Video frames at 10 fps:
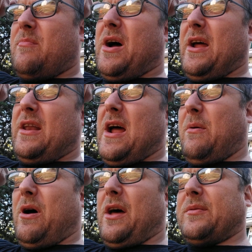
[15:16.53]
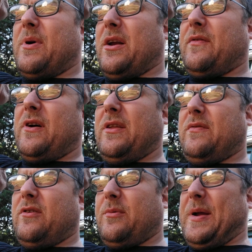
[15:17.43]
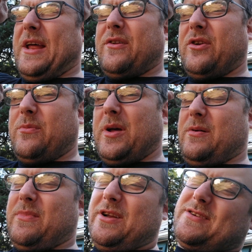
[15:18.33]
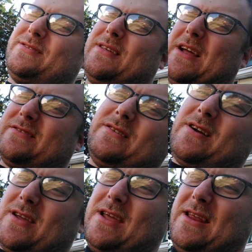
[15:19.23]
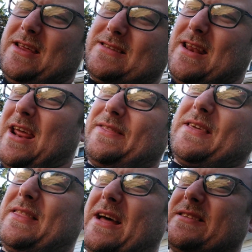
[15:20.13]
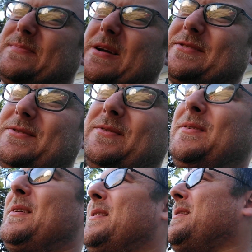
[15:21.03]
But I will have to modify the floor pan a little bit. But that truck, it isn't anything that special.